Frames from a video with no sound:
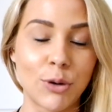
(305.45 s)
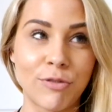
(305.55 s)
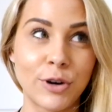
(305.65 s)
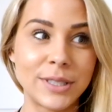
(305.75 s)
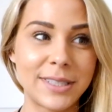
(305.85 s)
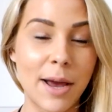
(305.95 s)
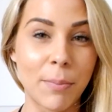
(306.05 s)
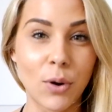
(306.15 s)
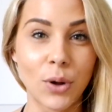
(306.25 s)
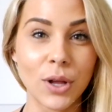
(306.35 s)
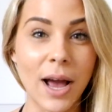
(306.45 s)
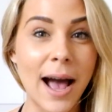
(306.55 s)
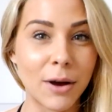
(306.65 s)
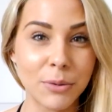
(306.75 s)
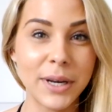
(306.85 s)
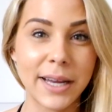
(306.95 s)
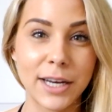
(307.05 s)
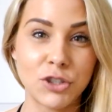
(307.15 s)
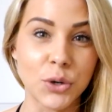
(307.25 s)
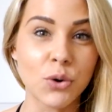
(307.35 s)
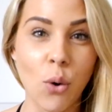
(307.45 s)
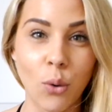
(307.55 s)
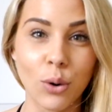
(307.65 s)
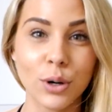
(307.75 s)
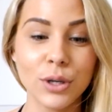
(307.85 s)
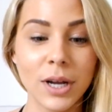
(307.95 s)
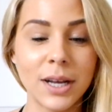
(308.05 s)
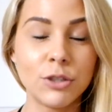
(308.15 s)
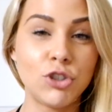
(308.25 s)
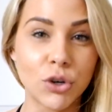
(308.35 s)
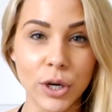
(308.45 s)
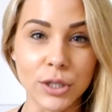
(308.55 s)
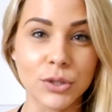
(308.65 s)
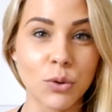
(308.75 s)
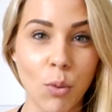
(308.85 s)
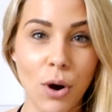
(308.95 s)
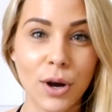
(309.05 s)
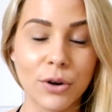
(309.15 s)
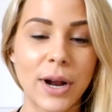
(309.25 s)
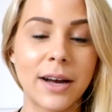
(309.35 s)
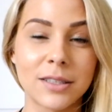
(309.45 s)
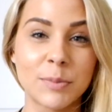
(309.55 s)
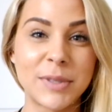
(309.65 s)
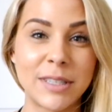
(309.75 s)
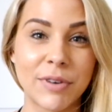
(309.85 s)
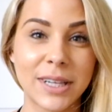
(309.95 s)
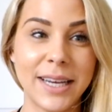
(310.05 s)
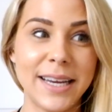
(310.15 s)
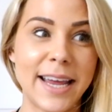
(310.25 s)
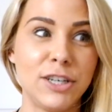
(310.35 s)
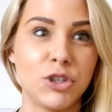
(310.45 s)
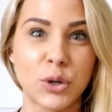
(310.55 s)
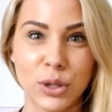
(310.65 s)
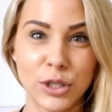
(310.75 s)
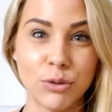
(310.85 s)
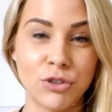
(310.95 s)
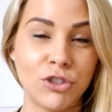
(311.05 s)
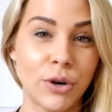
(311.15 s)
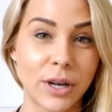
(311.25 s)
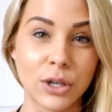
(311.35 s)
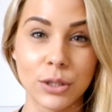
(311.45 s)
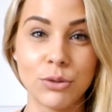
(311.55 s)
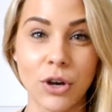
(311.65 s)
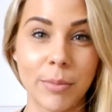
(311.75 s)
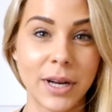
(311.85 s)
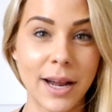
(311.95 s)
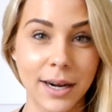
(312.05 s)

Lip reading: So for example, how to engage your core during a squat or how to specifically engage your glutes during a glute dominant